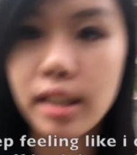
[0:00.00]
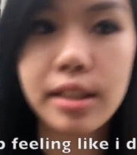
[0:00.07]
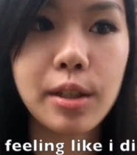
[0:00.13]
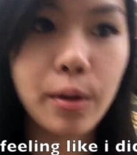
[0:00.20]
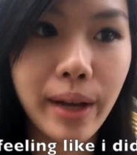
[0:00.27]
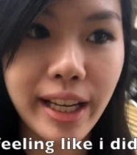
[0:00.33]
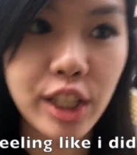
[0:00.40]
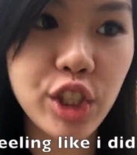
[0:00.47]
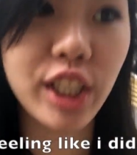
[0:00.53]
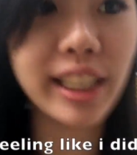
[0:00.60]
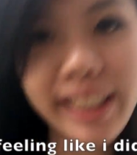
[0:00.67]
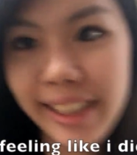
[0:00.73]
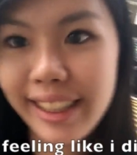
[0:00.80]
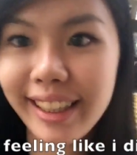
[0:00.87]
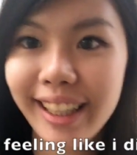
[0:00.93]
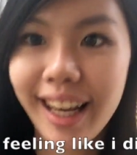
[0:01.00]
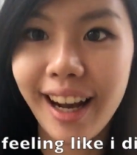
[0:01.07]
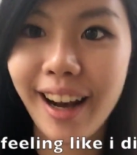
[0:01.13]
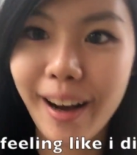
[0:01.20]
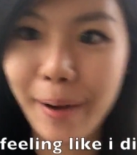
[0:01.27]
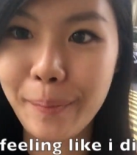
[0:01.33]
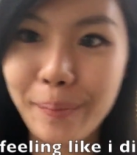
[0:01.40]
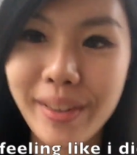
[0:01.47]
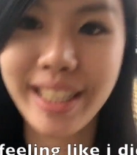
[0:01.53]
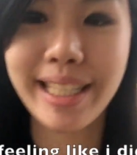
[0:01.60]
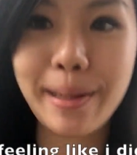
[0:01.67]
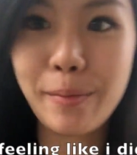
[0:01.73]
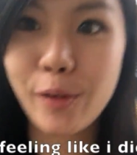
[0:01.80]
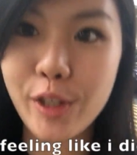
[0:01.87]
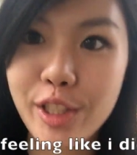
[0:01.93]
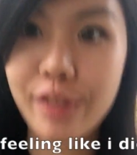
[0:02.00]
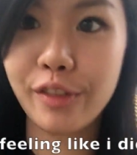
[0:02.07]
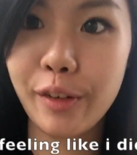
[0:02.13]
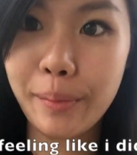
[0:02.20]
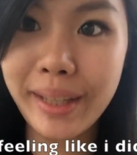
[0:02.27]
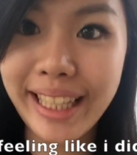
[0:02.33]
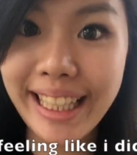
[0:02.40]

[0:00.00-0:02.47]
So actually, same goes for me